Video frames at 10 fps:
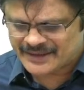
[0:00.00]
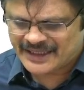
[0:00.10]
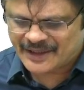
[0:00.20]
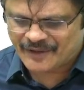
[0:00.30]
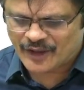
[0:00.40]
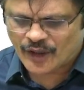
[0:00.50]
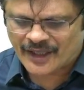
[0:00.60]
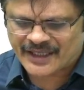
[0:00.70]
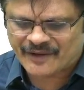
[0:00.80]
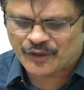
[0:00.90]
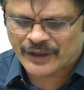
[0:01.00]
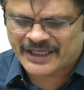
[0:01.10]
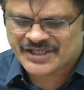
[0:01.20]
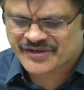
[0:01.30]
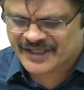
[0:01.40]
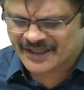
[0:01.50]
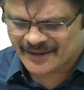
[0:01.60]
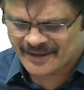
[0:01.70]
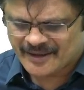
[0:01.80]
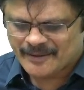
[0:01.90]
it will not give you any string,
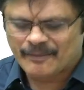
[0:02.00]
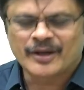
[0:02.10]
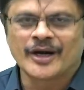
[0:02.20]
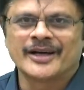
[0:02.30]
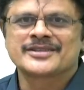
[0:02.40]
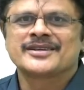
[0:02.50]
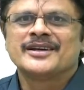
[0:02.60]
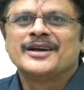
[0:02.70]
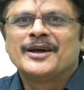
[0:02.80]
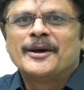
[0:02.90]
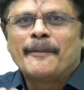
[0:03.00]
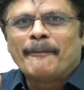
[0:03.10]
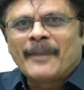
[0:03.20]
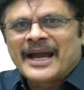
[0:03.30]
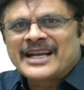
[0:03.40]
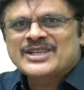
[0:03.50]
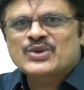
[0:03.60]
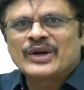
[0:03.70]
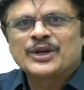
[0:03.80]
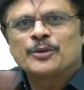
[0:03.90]
because
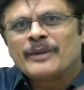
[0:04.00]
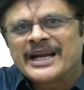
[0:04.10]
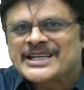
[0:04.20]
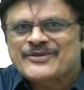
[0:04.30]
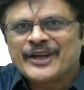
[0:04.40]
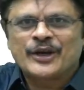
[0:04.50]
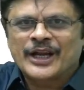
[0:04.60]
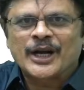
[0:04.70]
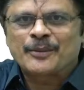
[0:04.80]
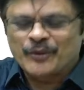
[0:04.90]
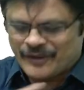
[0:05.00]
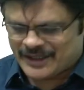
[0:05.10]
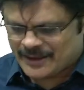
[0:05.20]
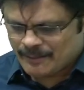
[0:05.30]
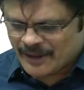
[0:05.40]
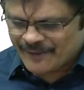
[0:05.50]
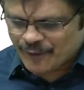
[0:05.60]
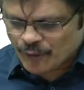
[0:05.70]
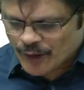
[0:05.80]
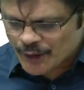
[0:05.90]
-1 to -5 you cannot move it. But if
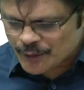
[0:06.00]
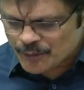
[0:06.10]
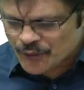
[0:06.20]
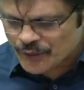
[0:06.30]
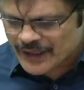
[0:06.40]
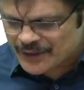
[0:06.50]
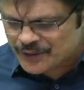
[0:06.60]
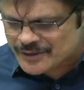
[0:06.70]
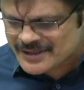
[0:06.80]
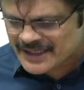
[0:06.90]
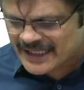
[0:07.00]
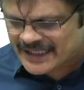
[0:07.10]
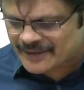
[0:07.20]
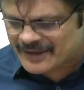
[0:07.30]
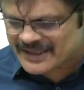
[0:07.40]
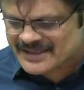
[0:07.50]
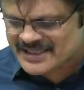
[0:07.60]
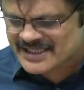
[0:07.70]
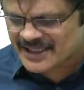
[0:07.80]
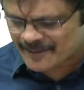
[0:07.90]
you want to move, you can use negative
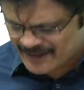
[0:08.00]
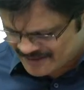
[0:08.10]
indices here, my dear